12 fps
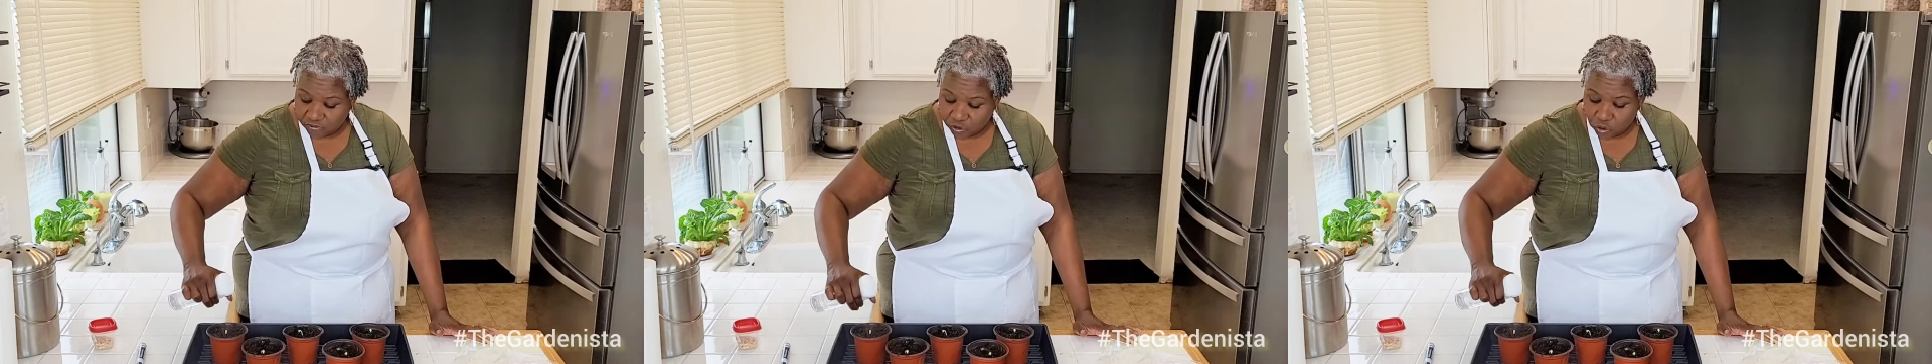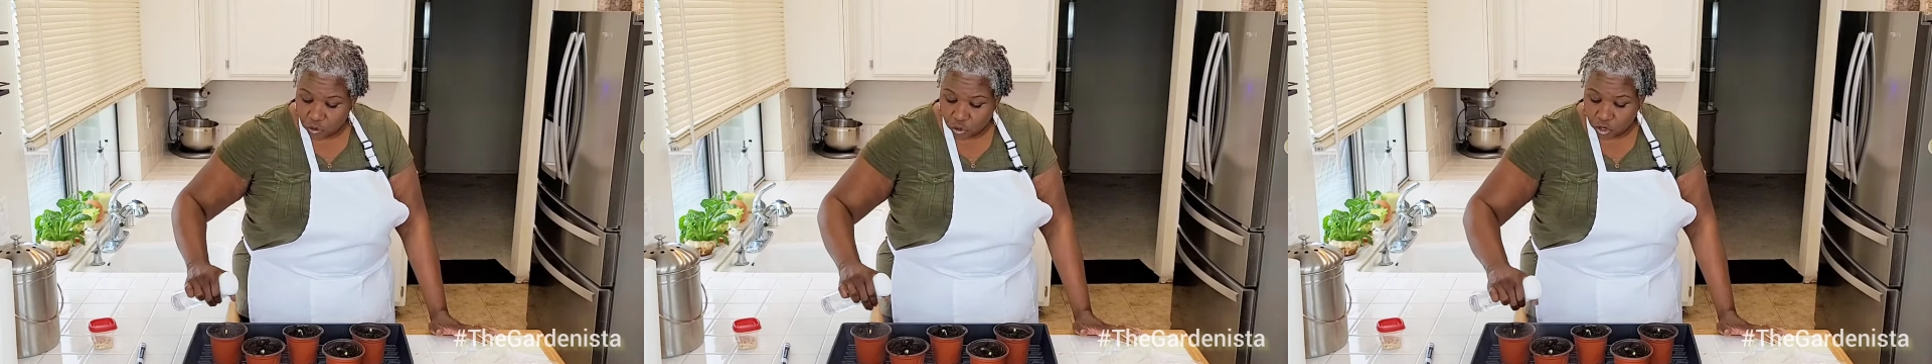of
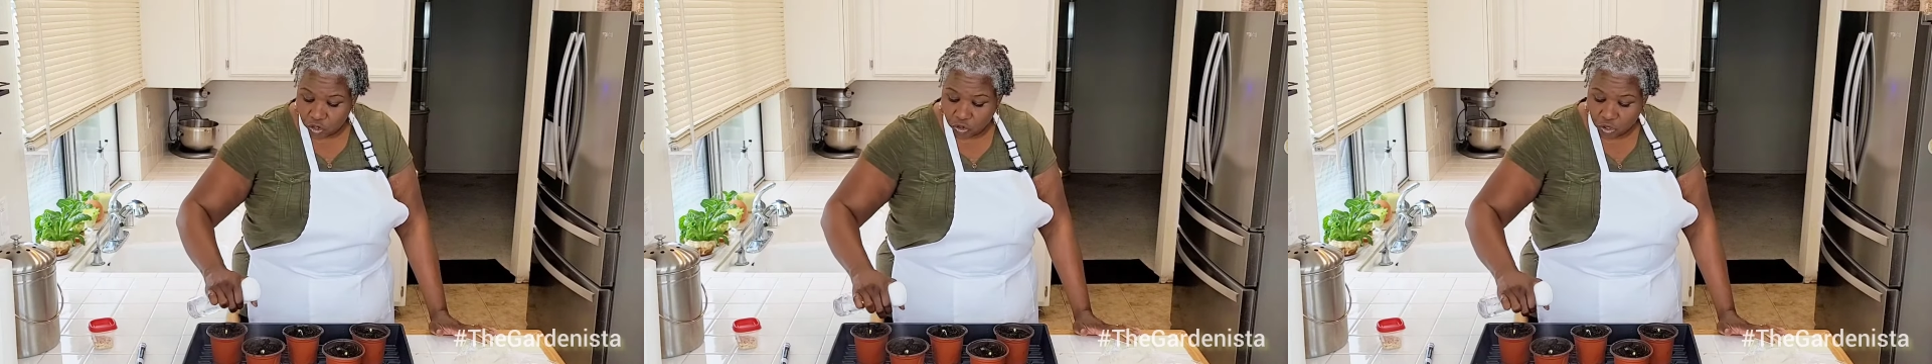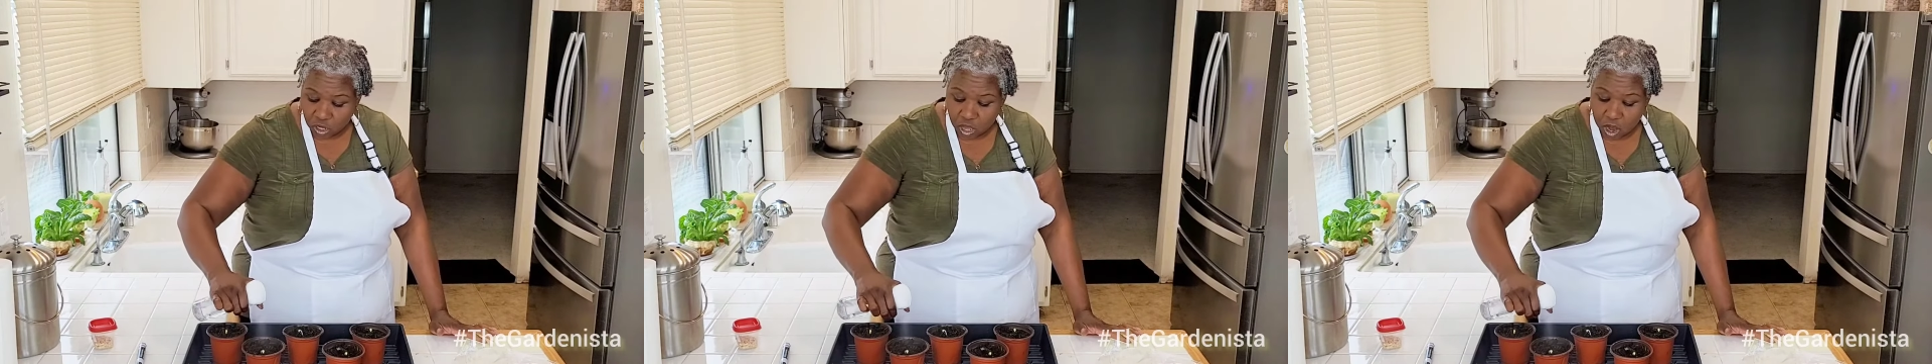you who are
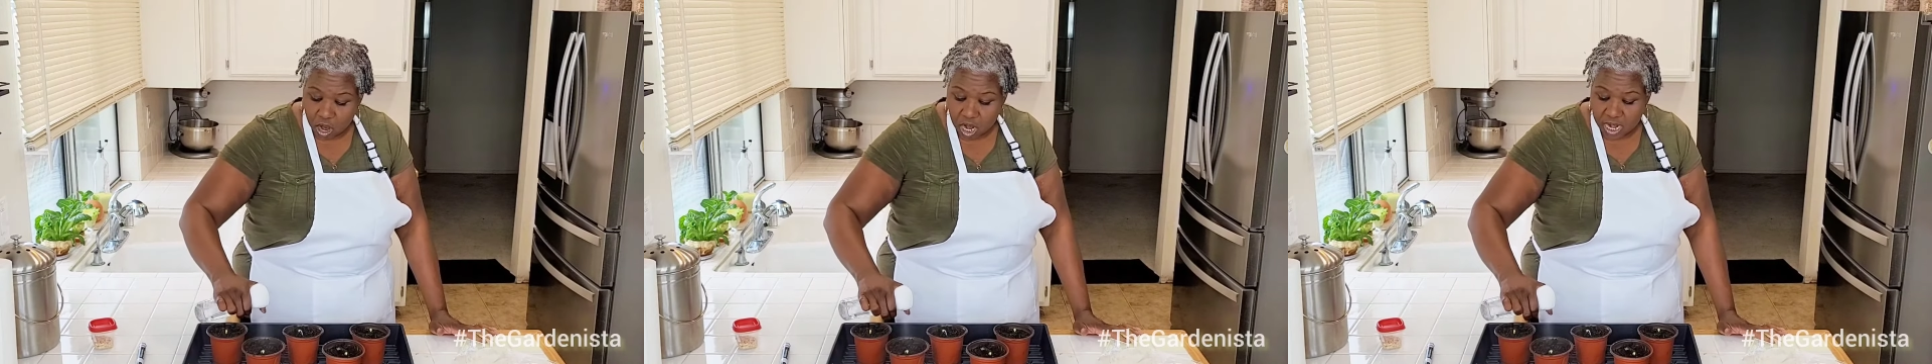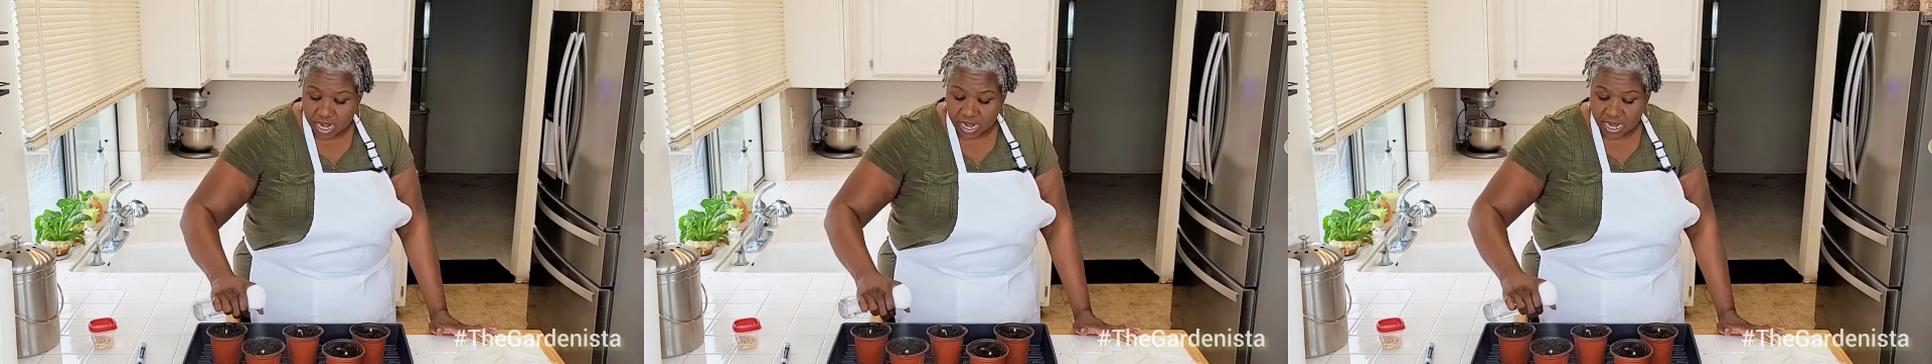new to
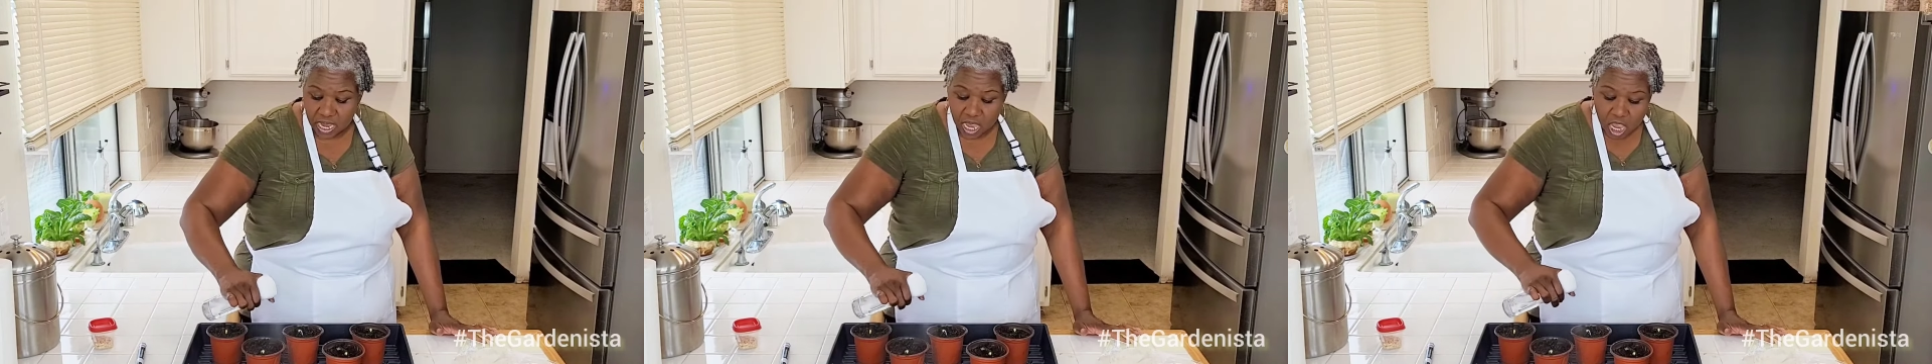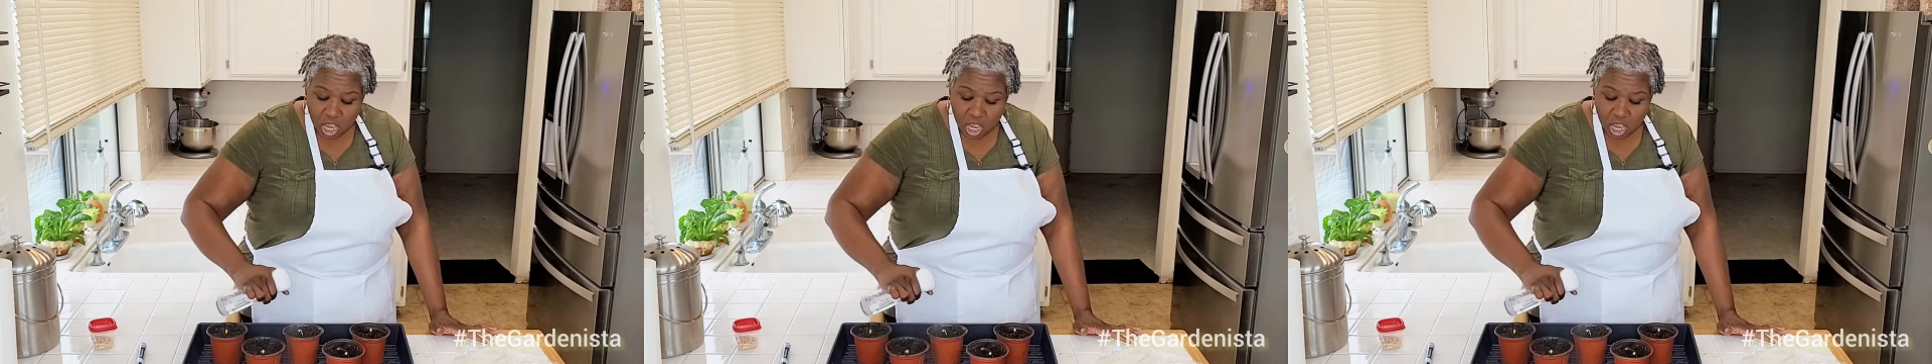gardening.